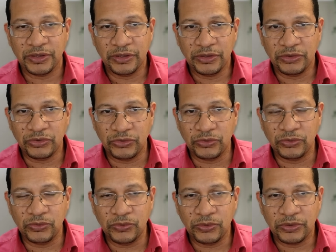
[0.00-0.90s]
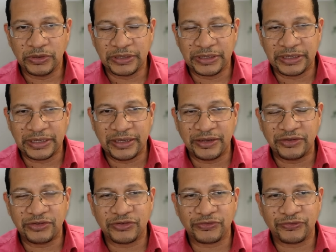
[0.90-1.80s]
You need
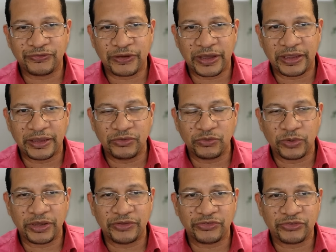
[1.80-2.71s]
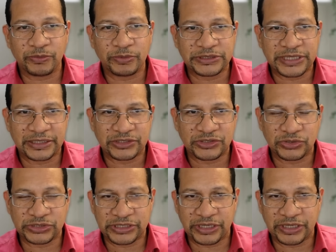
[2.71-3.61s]
to find ways to protect
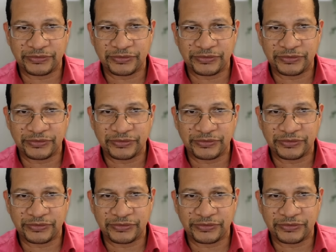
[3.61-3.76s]
yourselves.